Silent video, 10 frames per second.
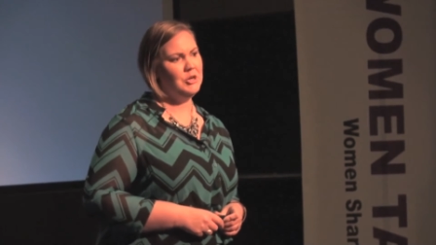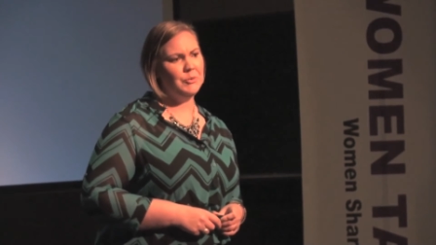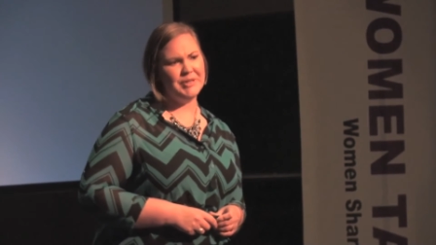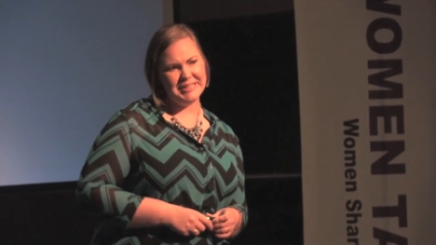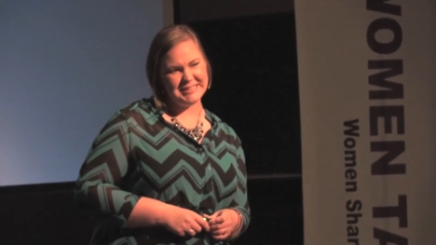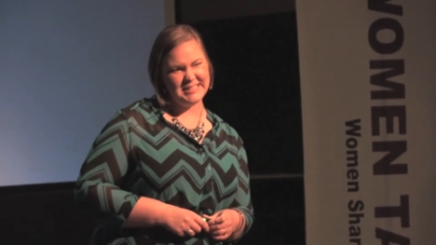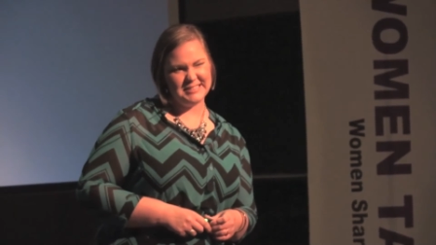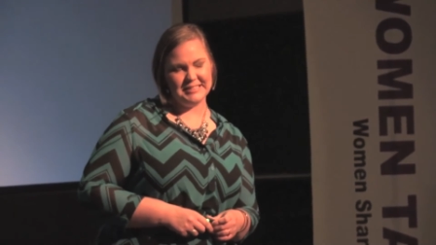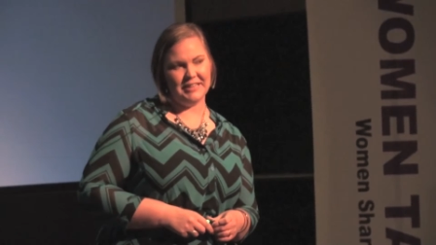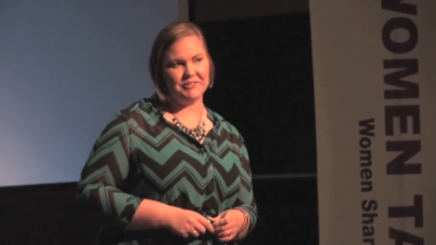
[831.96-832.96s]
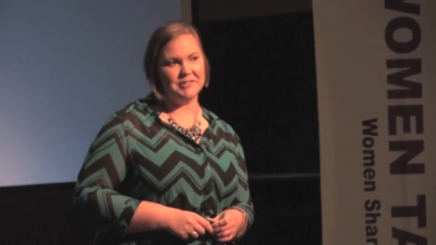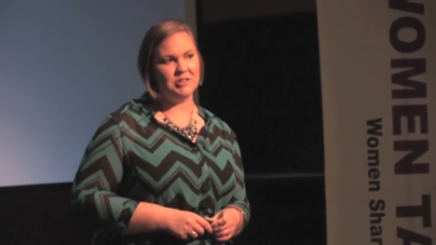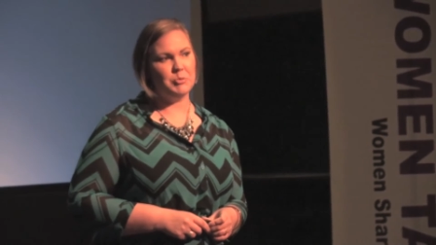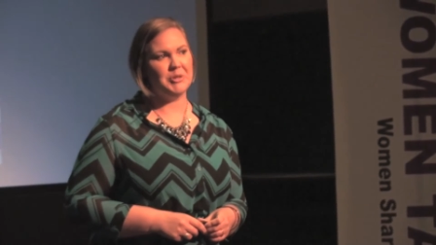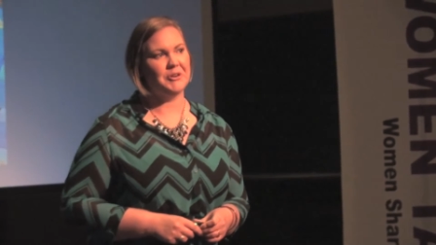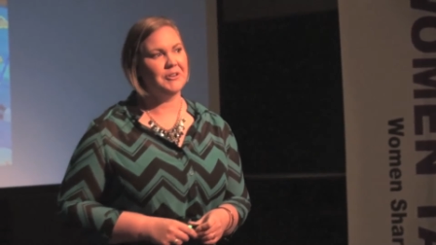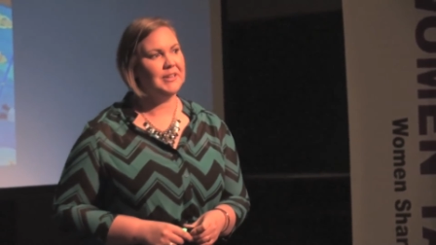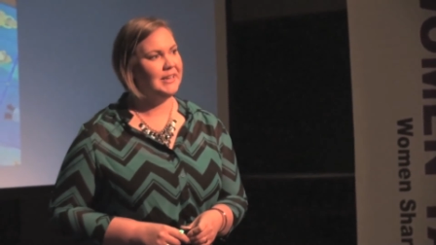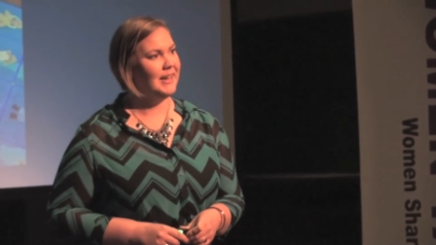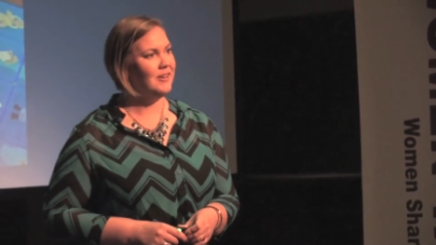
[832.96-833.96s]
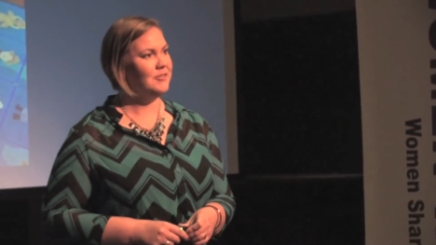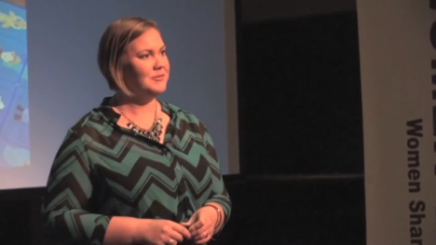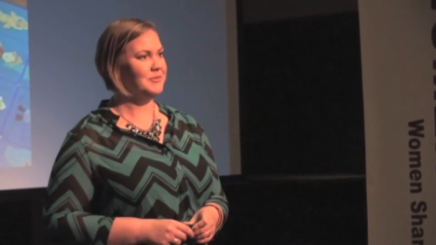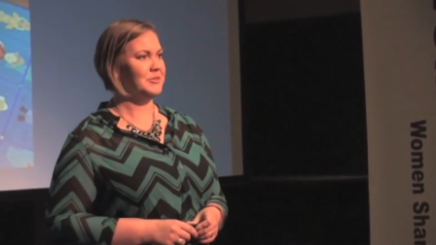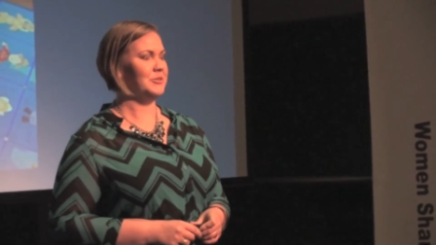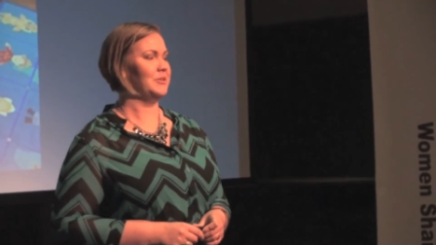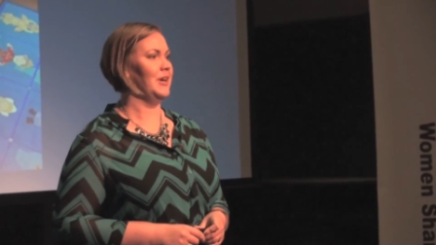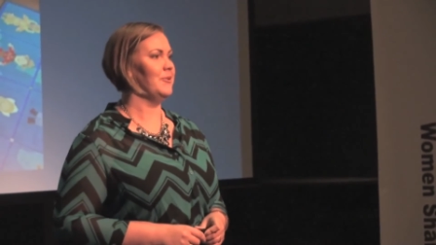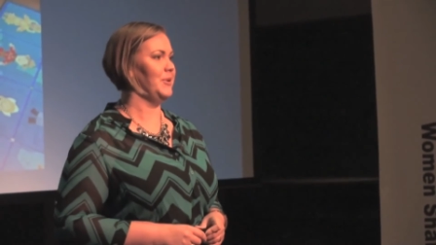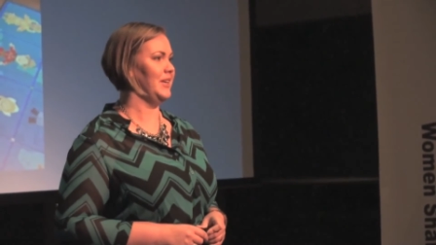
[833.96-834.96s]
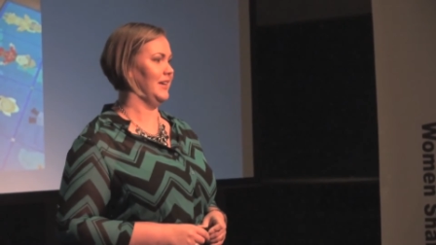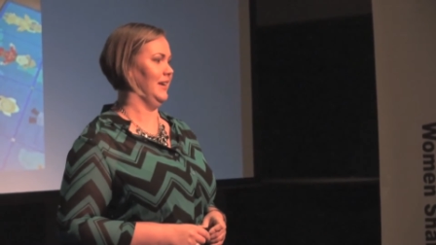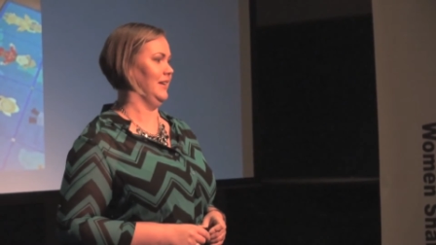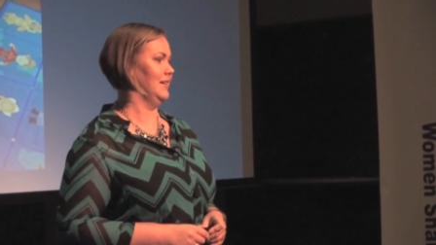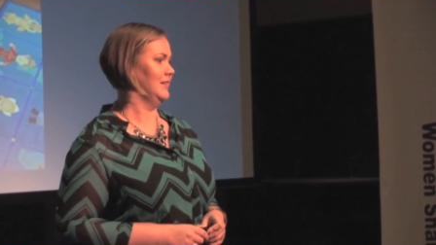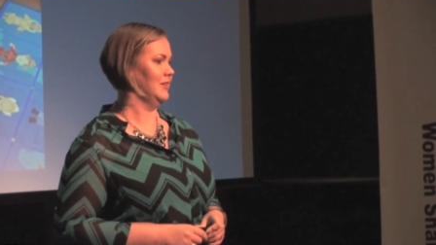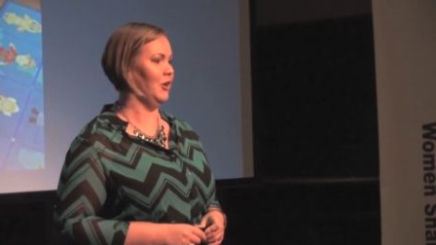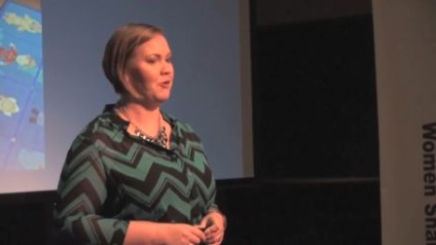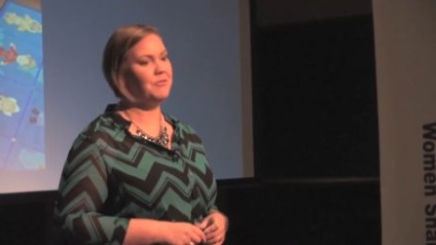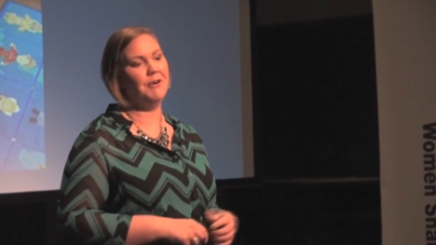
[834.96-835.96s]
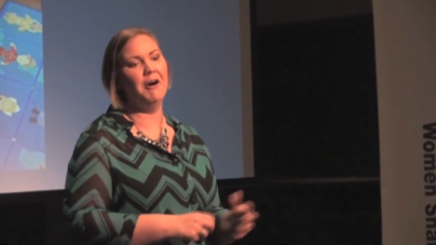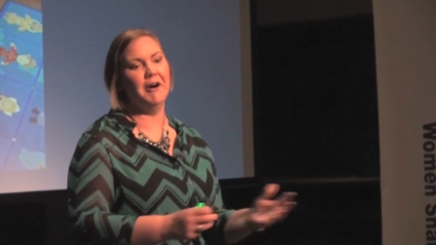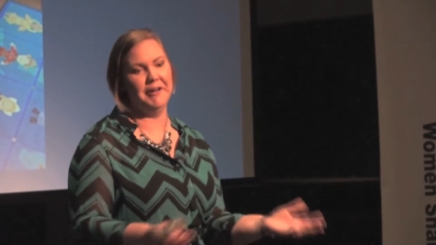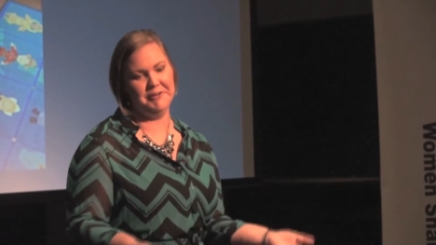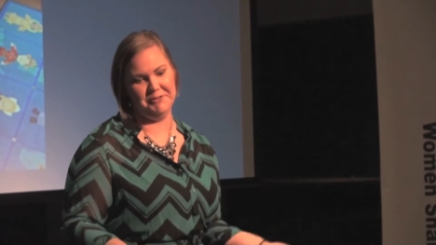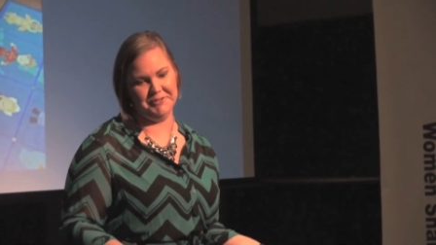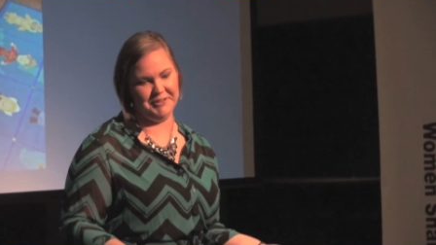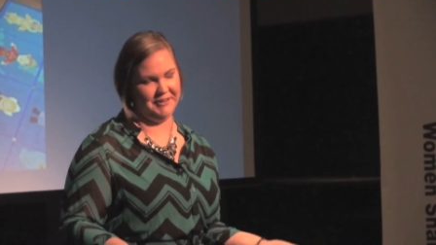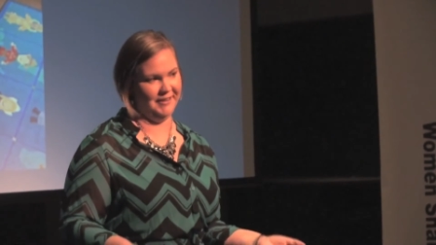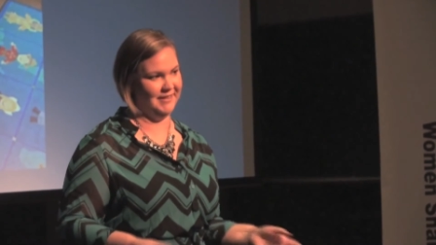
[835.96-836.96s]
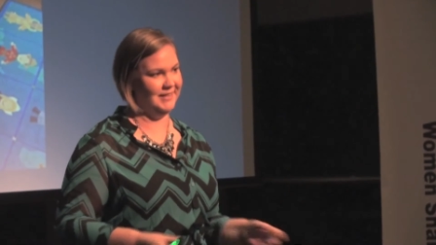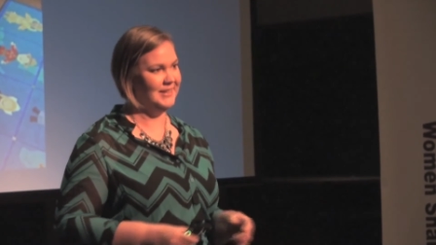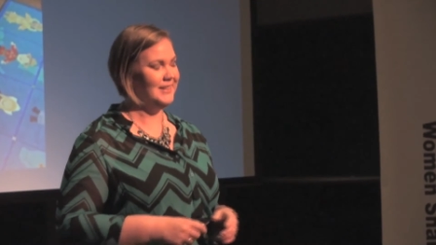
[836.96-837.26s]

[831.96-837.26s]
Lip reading: We like to get together a little bit early now so that we can all fawn over her